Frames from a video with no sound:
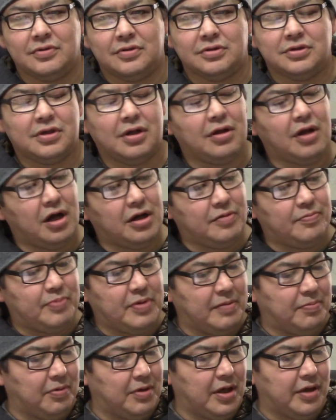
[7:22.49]
There's a lot of
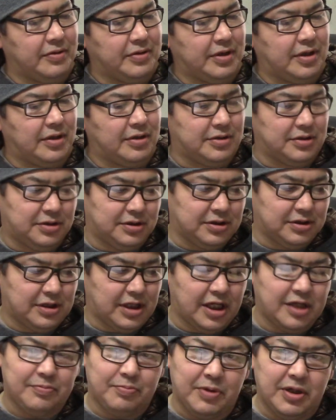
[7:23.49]
people out there that just
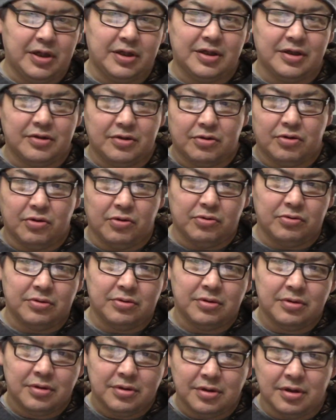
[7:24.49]
like being in their own